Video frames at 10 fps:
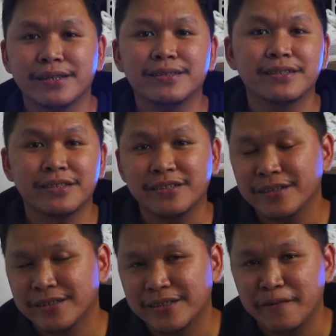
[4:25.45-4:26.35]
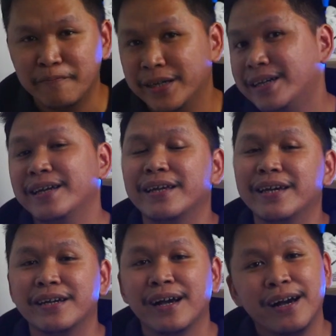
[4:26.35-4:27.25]
This is just the
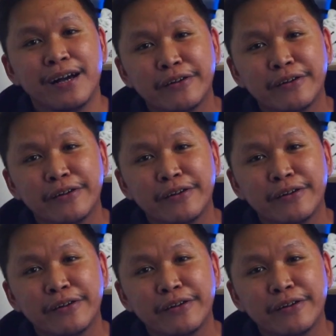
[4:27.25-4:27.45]
beginning.